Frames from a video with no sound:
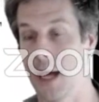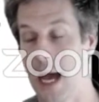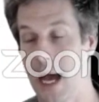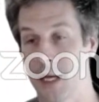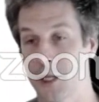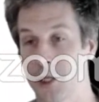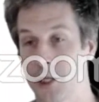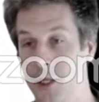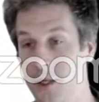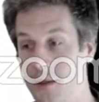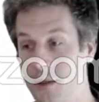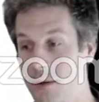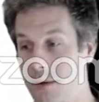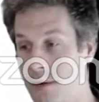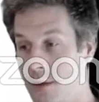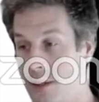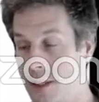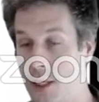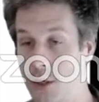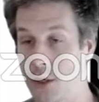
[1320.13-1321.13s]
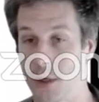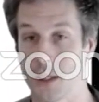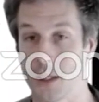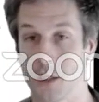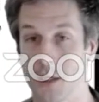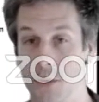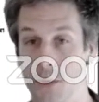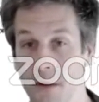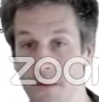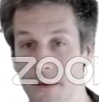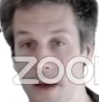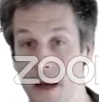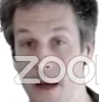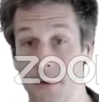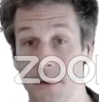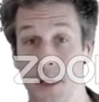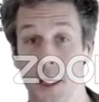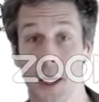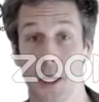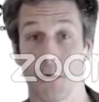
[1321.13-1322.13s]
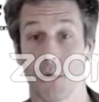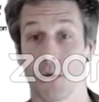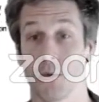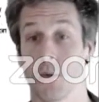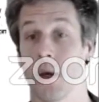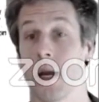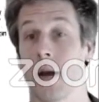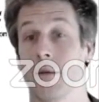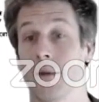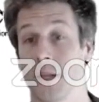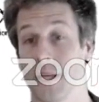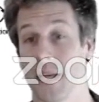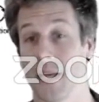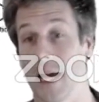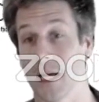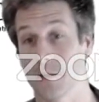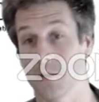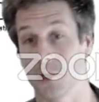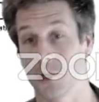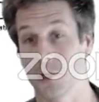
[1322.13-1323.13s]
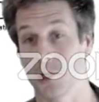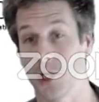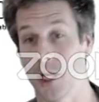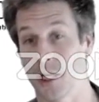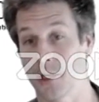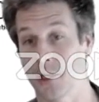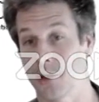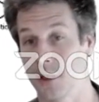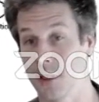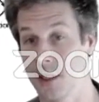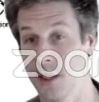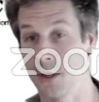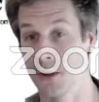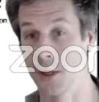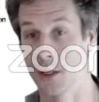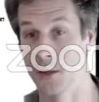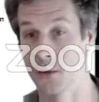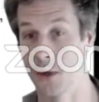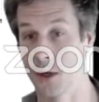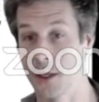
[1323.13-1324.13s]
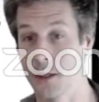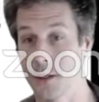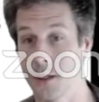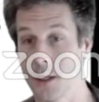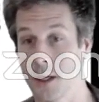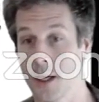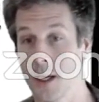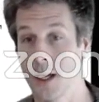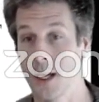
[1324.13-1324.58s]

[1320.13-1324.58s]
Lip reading: action sequence that we found with whatever the expert trajectory sequence was.